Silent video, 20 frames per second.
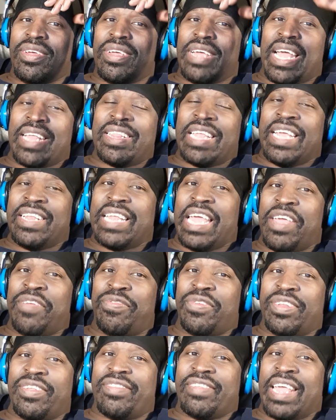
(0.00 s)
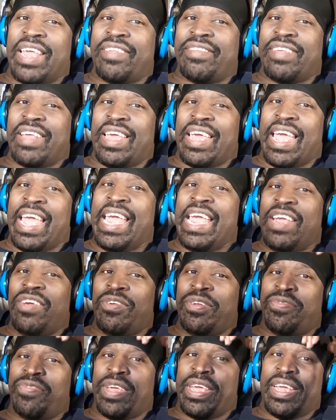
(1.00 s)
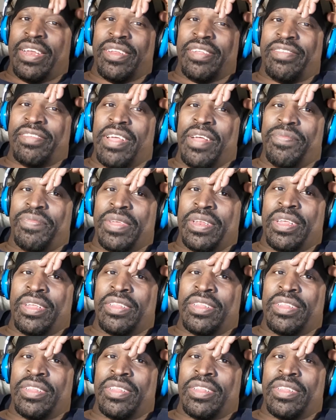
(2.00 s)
I think they finna they said angry fan or something,